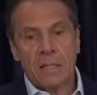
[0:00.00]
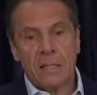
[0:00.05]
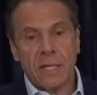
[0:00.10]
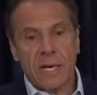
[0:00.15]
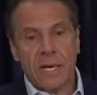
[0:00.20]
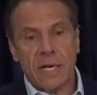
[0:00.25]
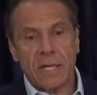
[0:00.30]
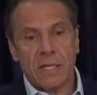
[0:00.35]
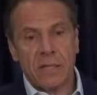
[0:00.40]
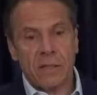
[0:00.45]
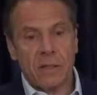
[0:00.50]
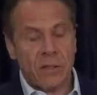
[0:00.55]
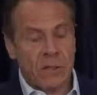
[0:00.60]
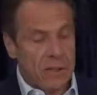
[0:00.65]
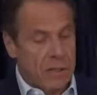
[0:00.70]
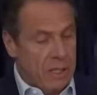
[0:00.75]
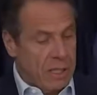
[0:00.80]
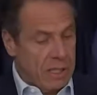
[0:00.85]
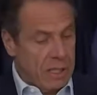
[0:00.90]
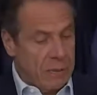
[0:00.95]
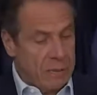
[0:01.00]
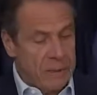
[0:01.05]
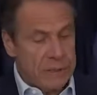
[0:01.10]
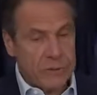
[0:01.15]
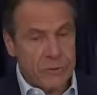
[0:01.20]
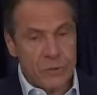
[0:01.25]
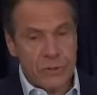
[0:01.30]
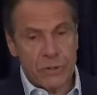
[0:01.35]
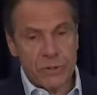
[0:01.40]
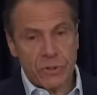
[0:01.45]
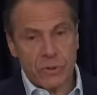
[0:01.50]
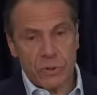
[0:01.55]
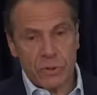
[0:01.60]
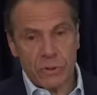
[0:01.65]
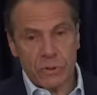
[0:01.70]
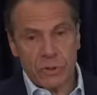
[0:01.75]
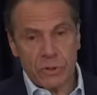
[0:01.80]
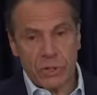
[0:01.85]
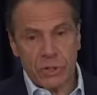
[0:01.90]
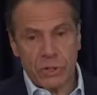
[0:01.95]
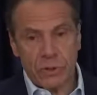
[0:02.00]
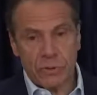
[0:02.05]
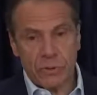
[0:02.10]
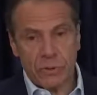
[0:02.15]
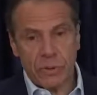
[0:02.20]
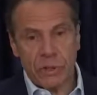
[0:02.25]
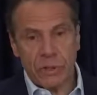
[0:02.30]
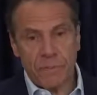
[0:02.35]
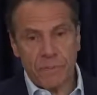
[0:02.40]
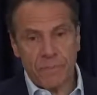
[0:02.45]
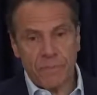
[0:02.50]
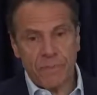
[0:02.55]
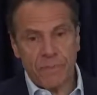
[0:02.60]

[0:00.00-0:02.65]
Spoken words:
Toddler, elementary school children